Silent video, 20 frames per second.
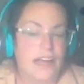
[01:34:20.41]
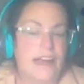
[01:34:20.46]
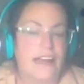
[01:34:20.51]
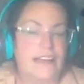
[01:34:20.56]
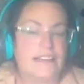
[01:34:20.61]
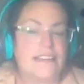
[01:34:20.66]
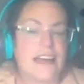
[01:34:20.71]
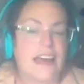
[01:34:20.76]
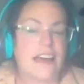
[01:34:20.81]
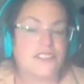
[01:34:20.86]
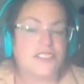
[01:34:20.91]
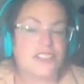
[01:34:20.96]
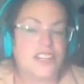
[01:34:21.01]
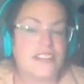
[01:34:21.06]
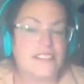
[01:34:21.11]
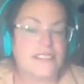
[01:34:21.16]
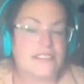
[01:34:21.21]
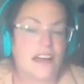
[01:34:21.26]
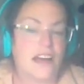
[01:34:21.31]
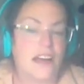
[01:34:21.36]
It's actually
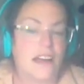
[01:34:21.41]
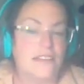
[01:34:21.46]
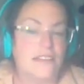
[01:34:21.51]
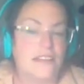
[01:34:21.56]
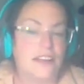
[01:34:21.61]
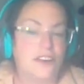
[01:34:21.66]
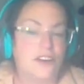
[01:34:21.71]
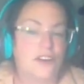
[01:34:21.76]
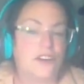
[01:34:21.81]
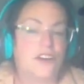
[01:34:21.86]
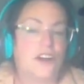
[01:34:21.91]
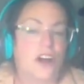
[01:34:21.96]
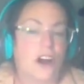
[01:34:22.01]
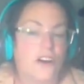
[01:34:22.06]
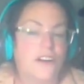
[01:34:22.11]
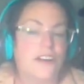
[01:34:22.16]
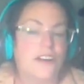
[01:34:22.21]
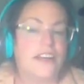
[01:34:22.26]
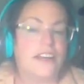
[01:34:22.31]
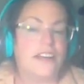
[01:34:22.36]
a sign that your
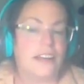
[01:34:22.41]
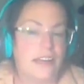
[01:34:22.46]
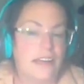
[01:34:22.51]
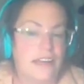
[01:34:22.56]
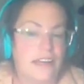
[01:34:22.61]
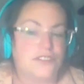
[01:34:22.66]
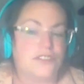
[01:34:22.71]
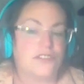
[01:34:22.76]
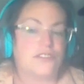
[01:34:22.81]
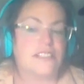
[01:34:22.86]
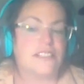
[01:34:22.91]
guardian angel